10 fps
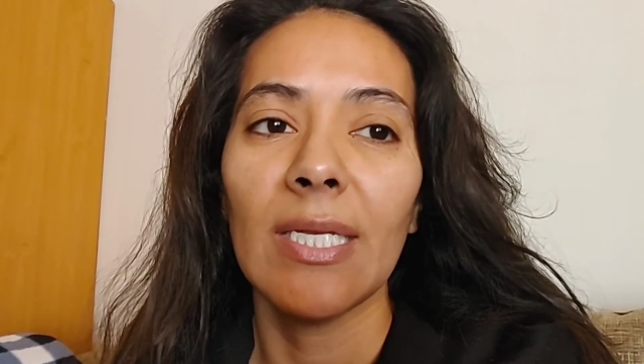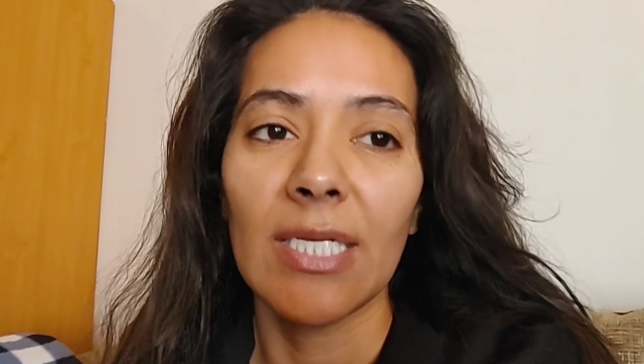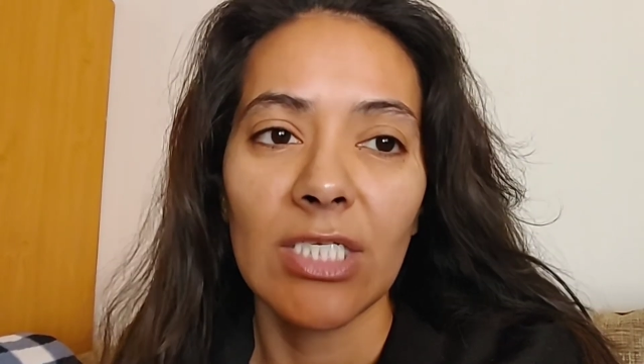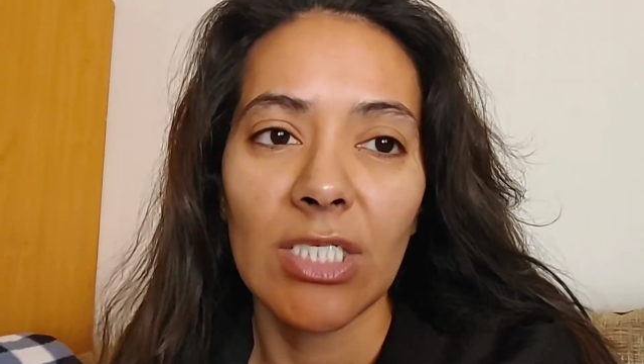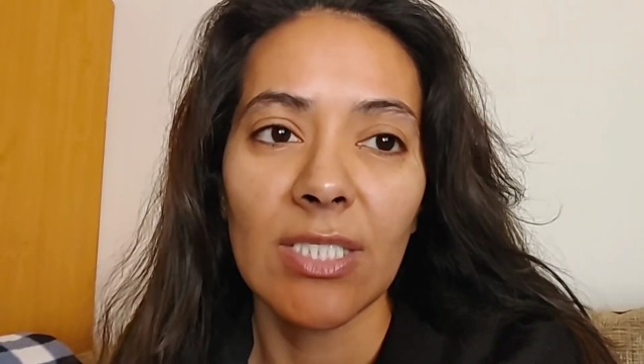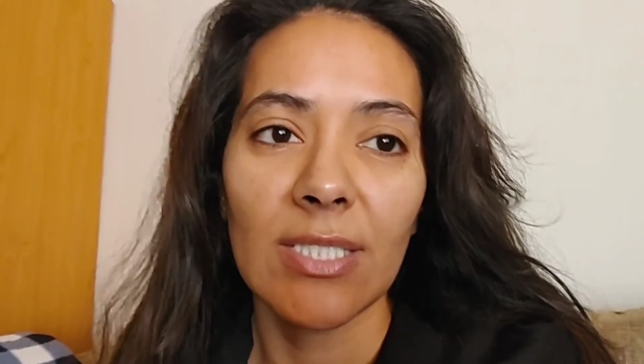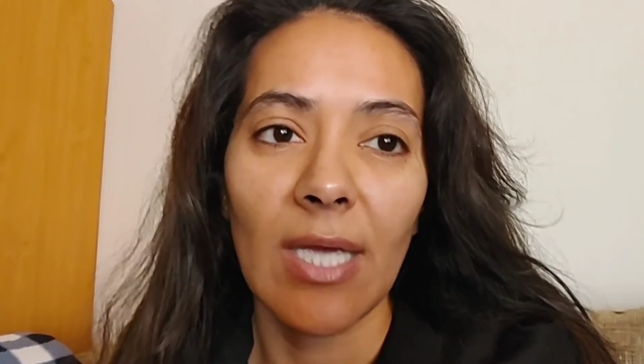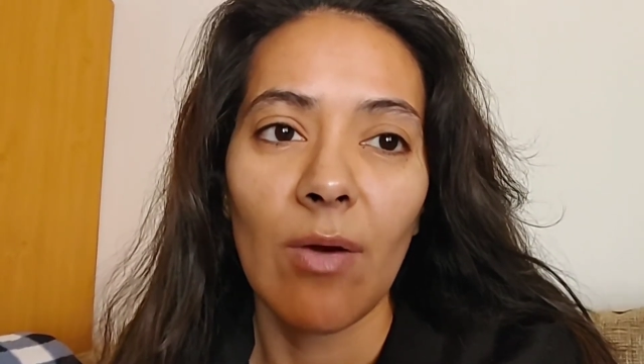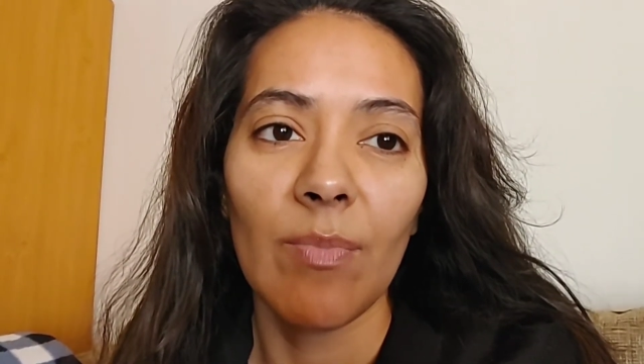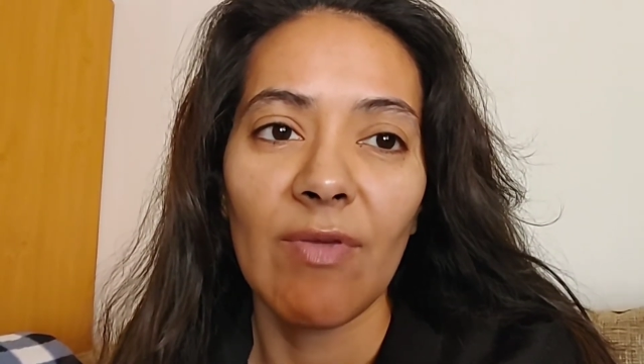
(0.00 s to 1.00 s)
an itchy
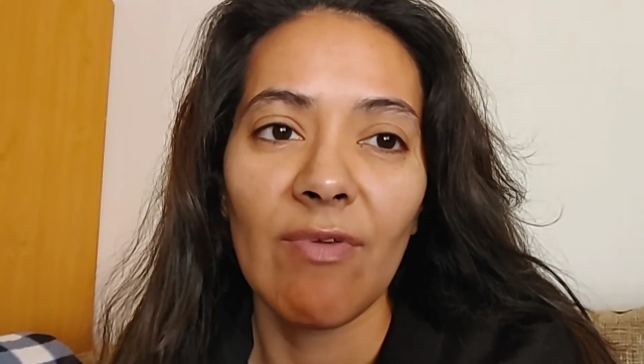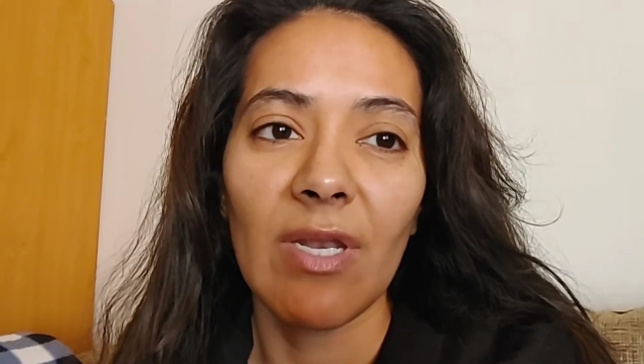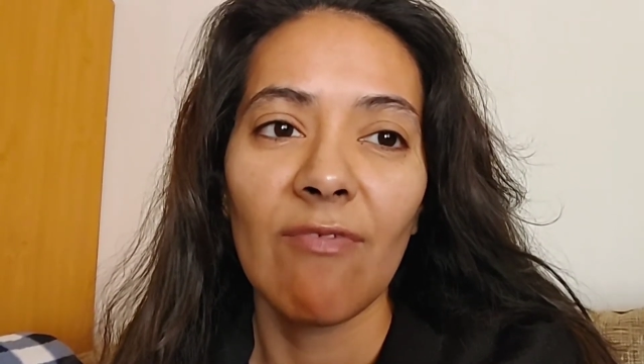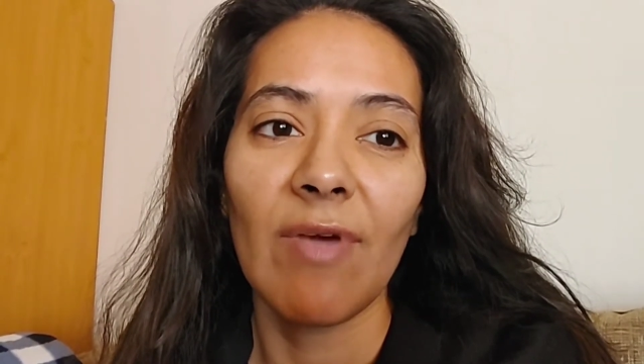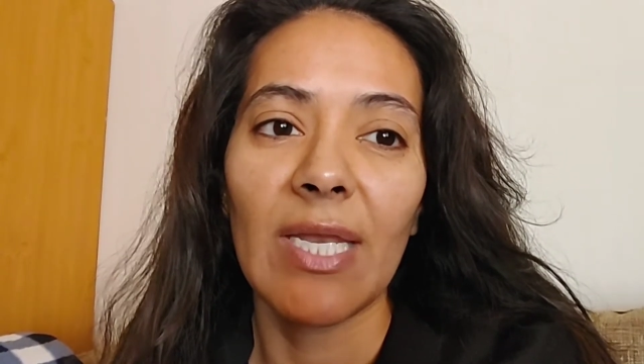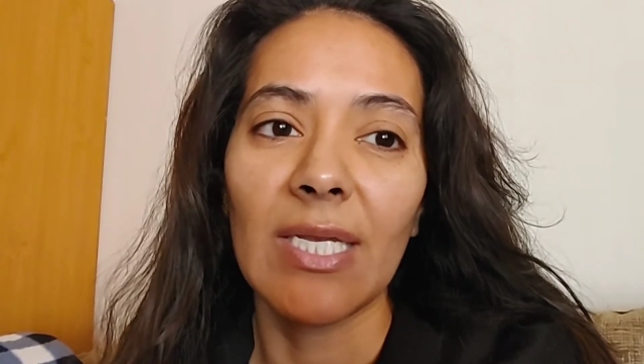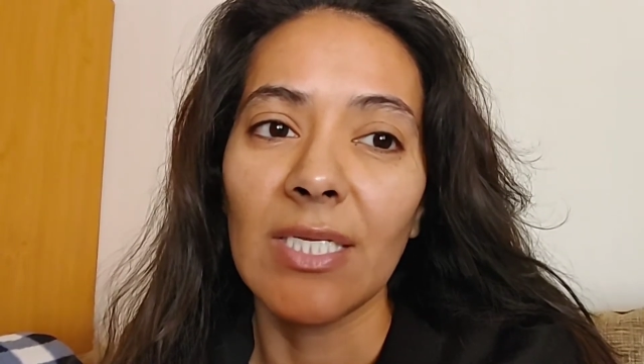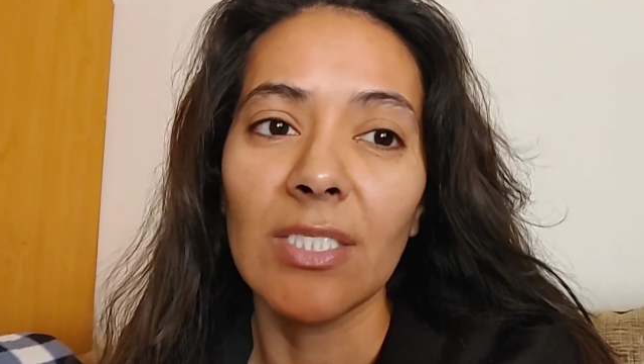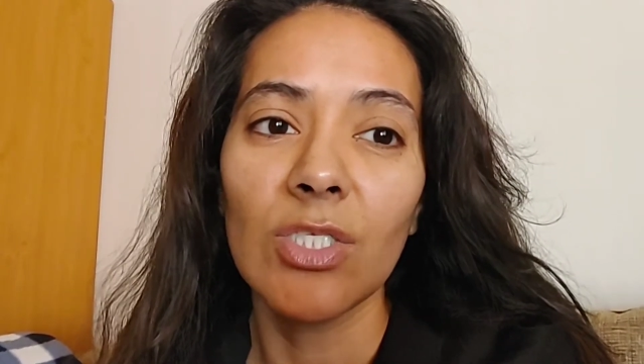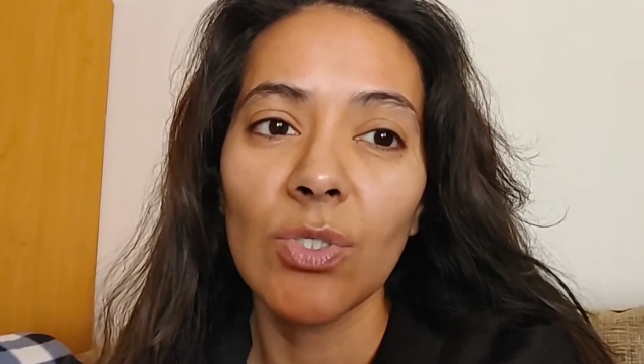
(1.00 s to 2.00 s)
scalp even if I
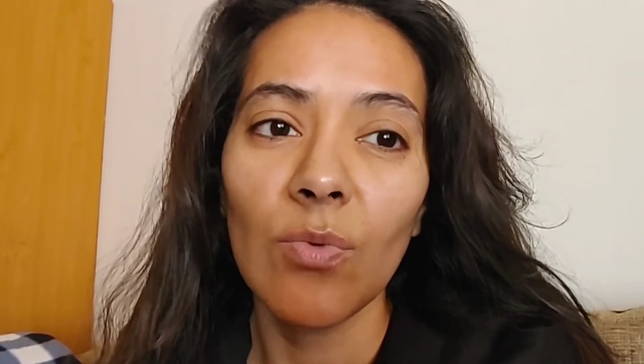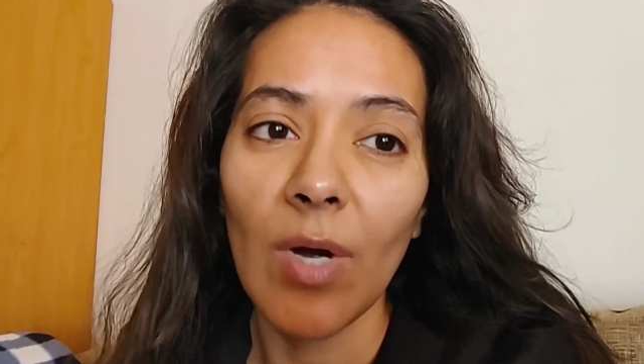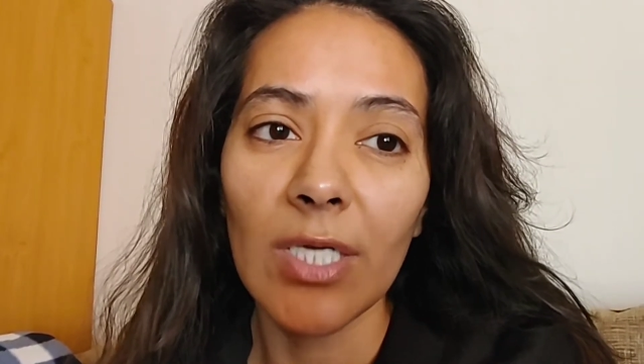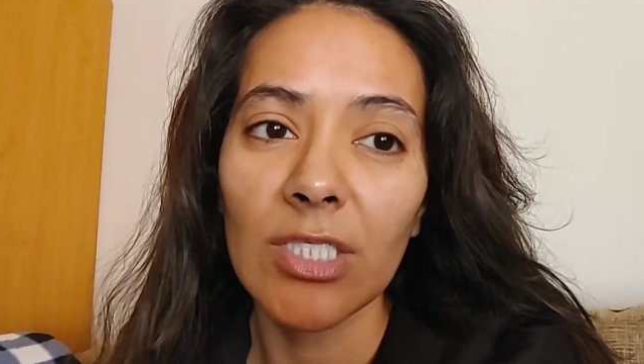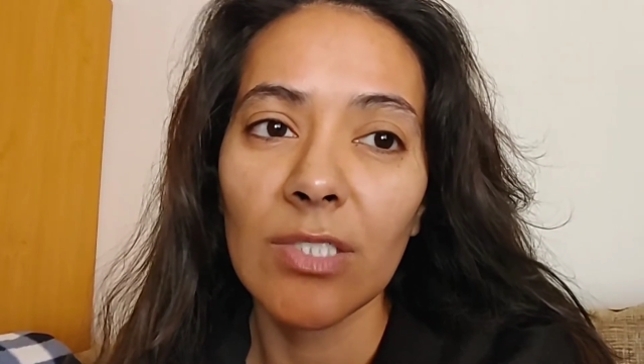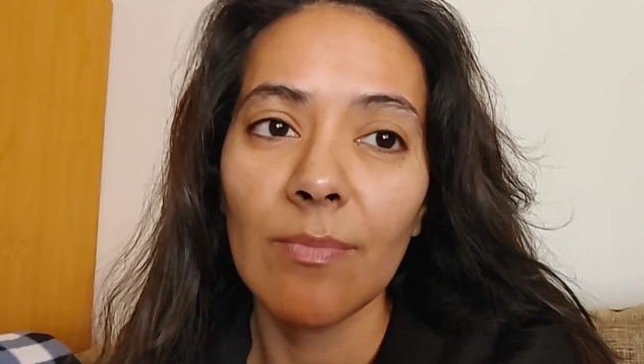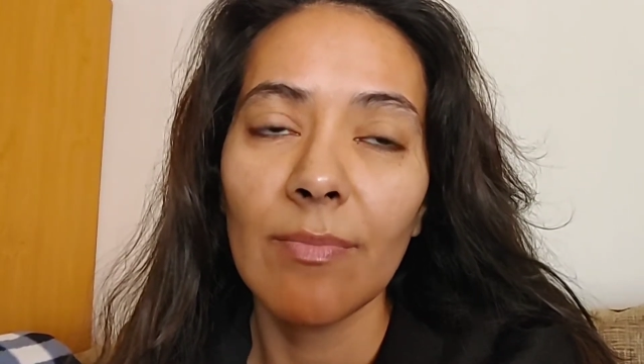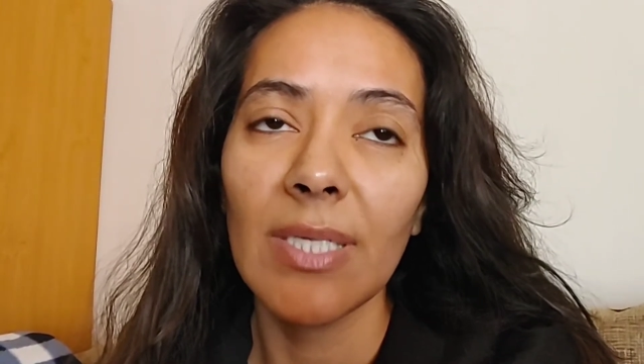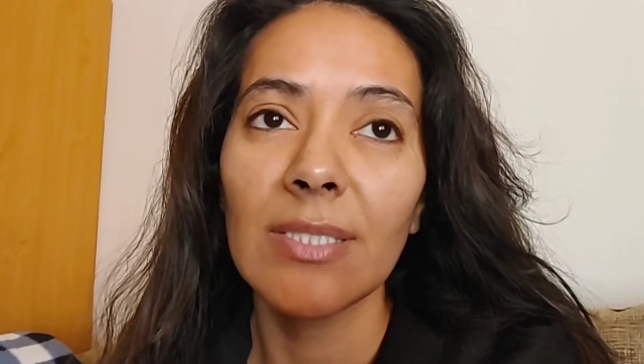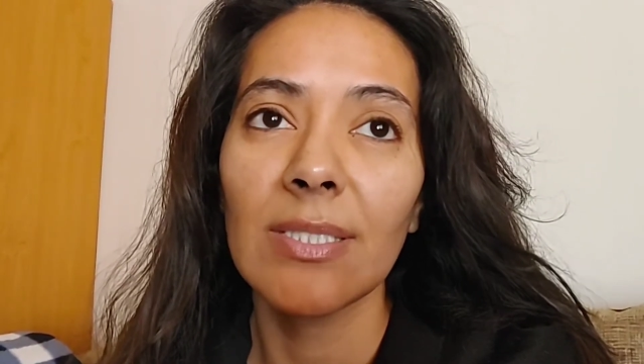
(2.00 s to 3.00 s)
need to wash
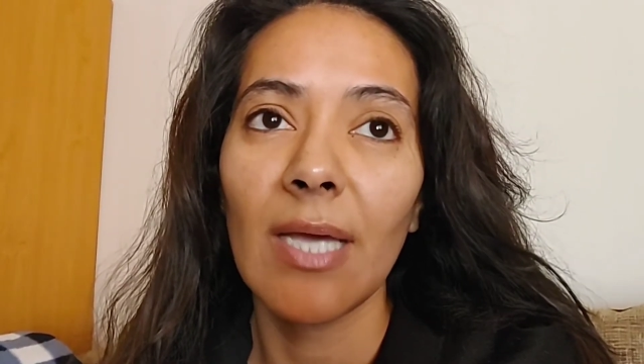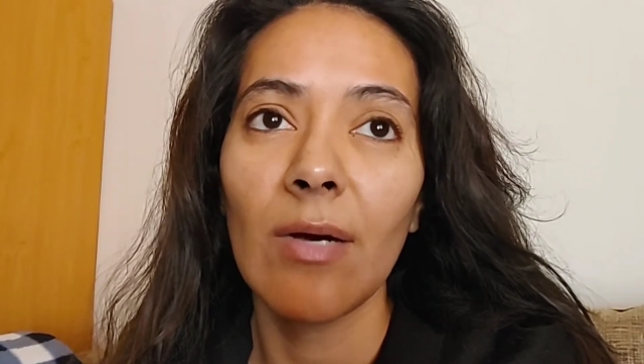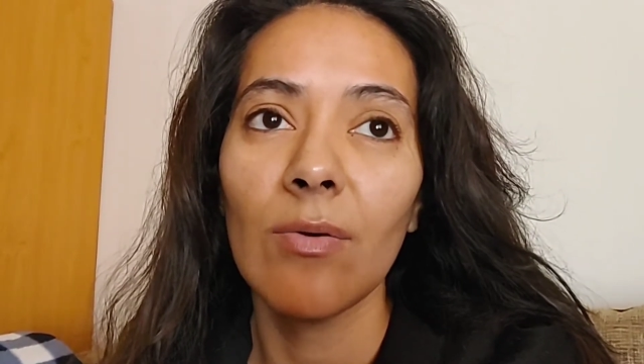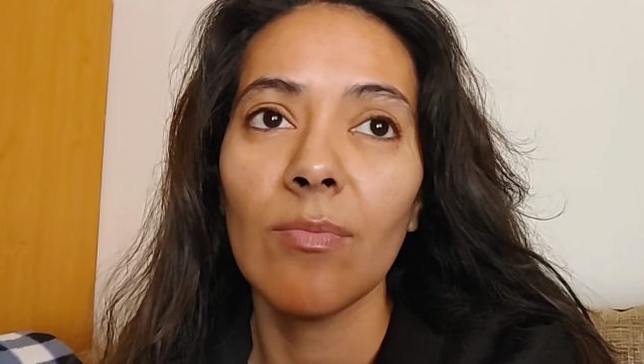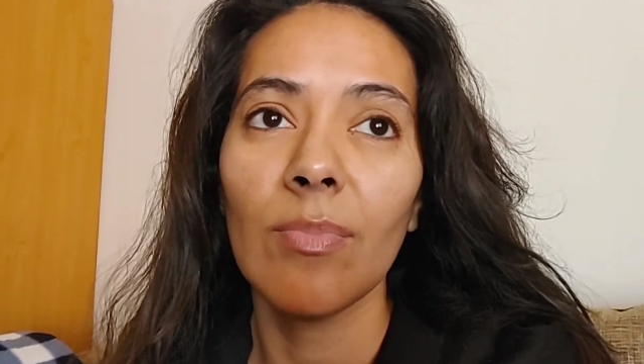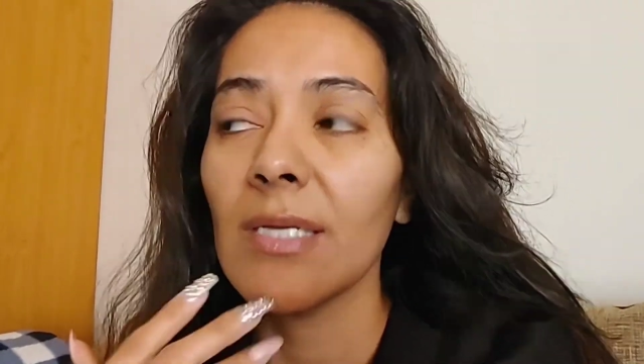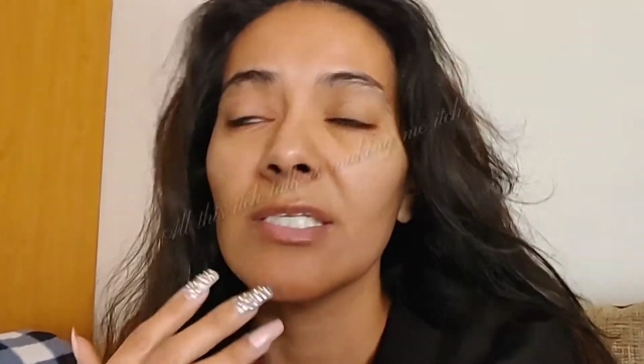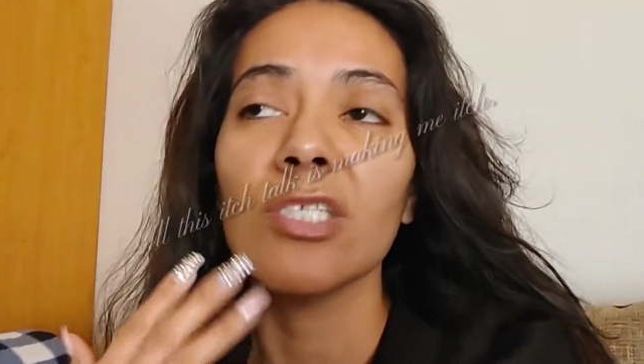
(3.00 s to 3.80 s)
my scalp. It